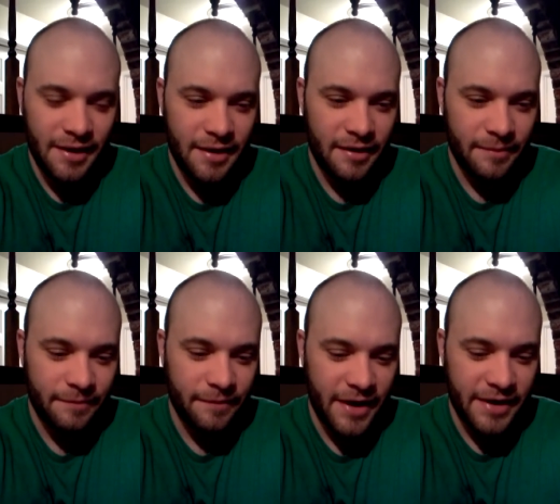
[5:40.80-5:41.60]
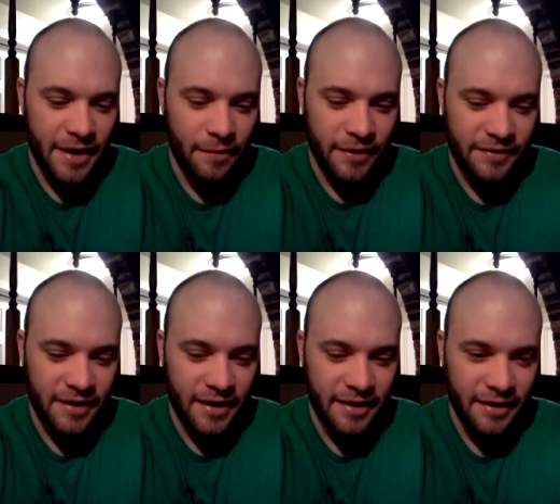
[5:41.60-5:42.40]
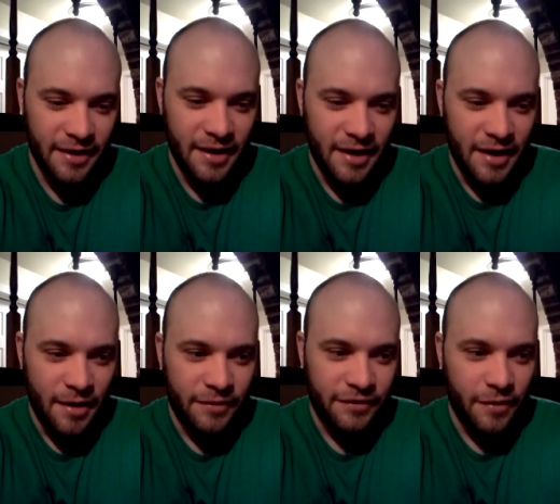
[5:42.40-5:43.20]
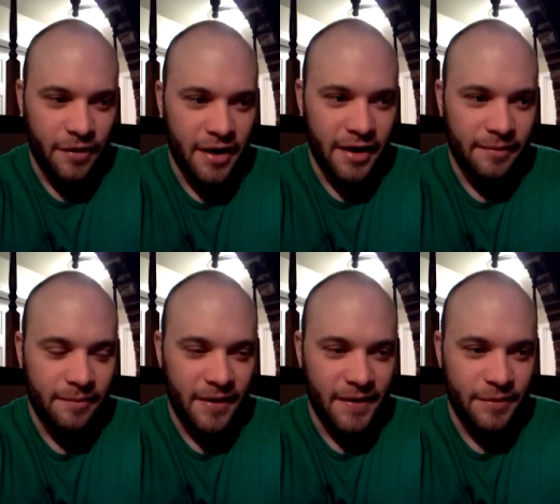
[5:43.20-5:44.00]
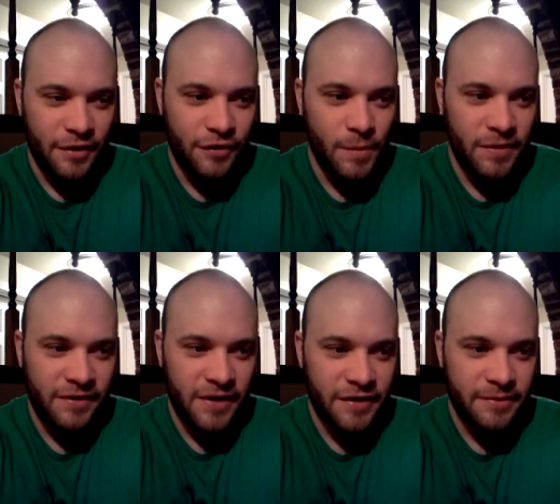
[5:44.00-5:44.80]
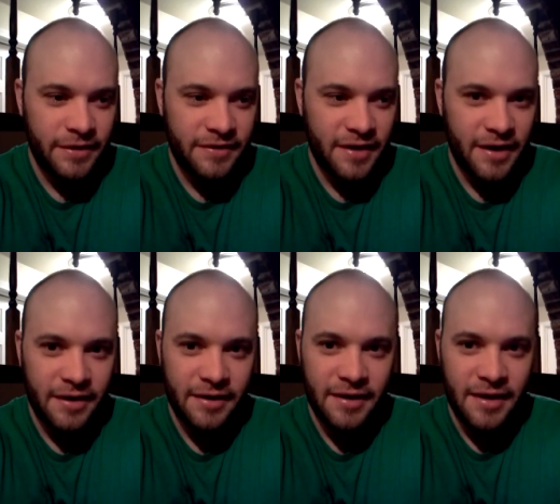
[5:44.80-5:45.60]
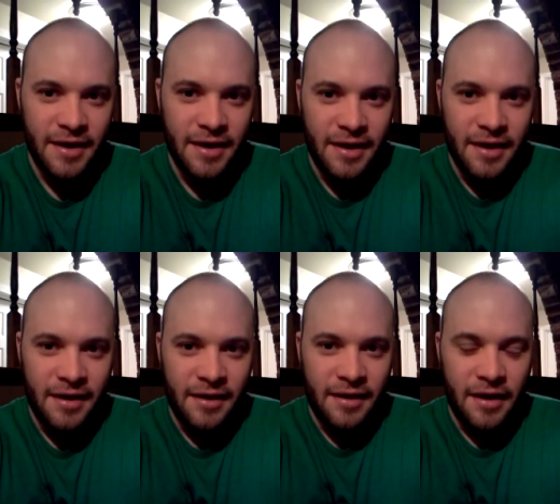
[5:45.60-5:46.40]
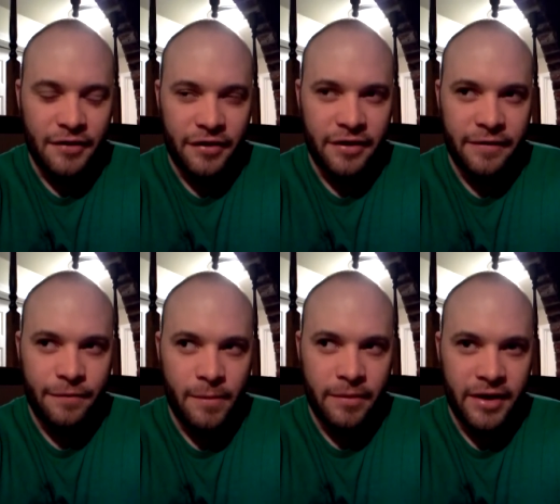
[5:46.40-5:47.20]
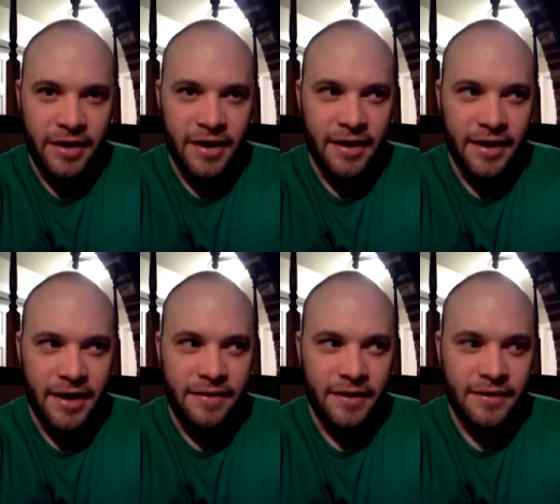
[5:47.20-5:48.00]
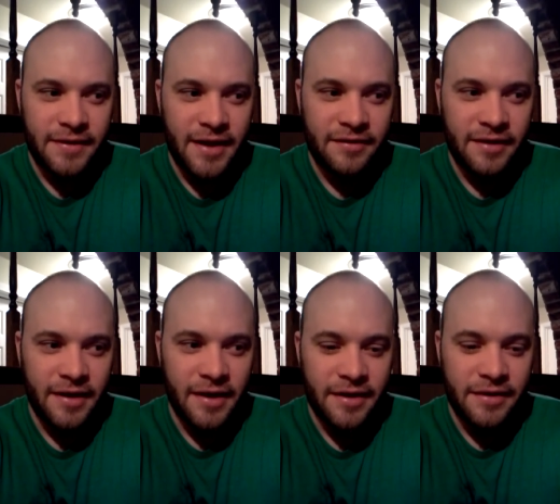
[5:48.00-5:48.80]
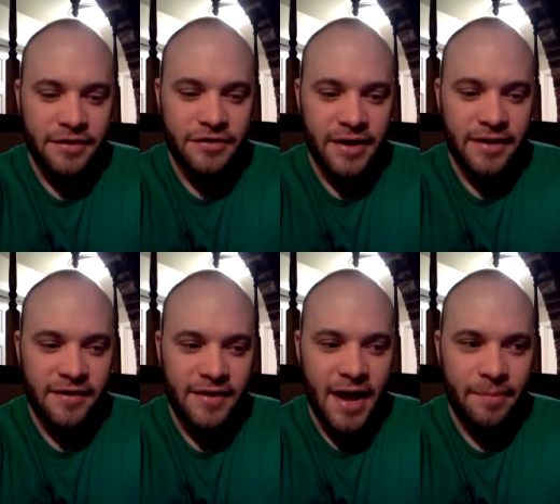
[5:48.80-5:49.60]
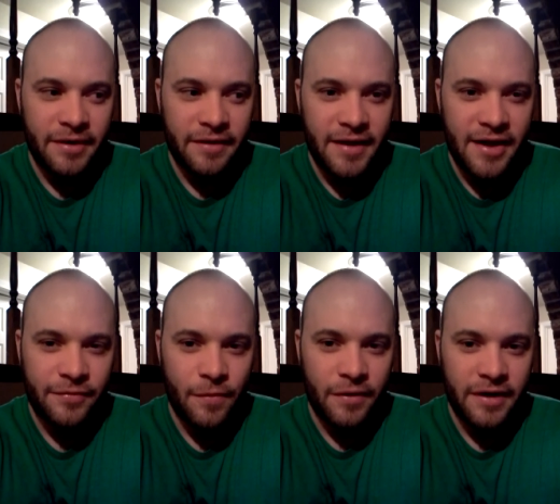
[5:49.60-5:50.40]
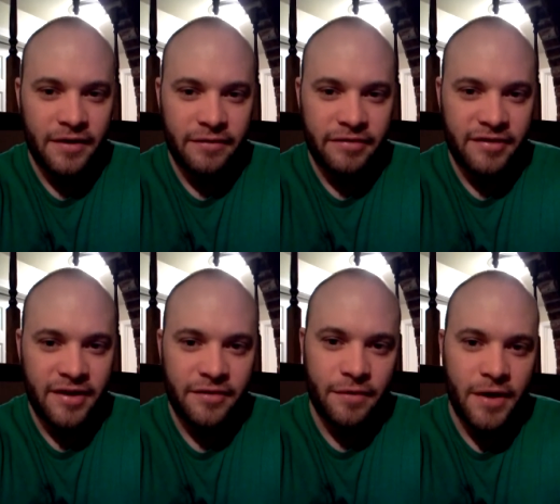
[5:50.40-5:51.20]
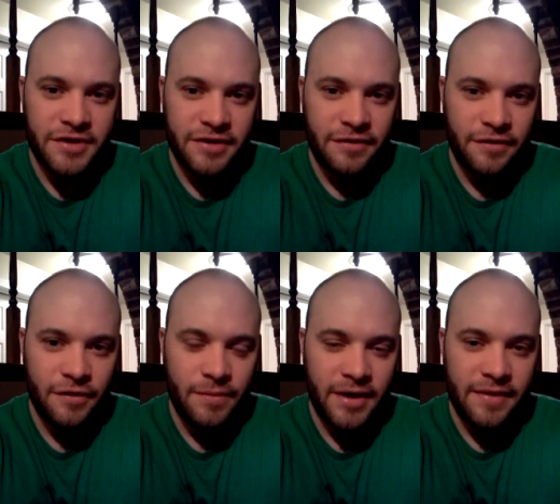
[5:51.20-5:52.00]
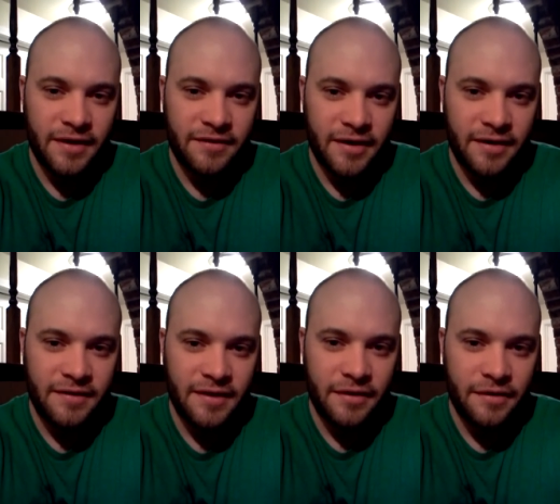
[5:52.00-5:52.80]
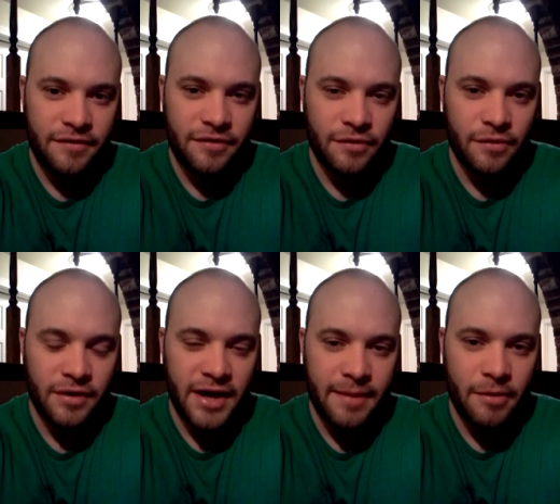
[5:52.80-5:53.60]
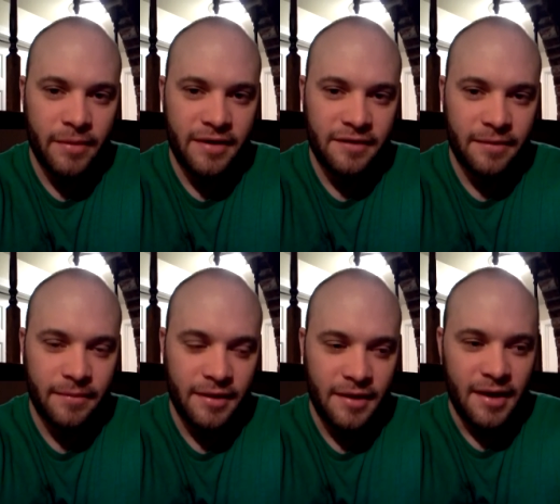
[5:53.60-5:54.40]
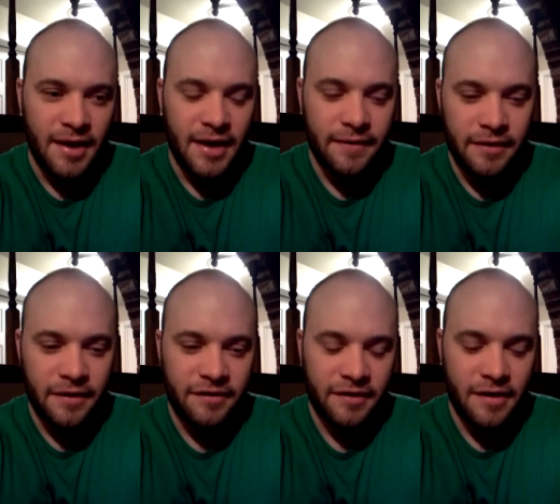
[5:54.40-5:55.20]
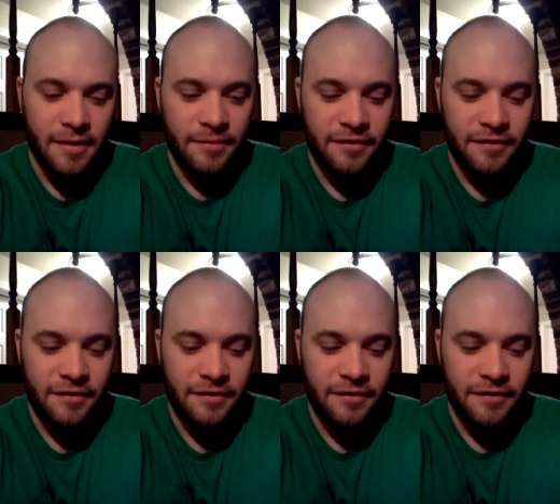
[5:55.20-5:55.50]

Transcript: Um, find out what uh, what's going on. Um, YouTube is the ultimate uh, alternative form of media, and I think that that's the uh, the trend that's happened in the last four years ever since I started watching YouTube, and I think it's going to continue to gain momentum in the years to come.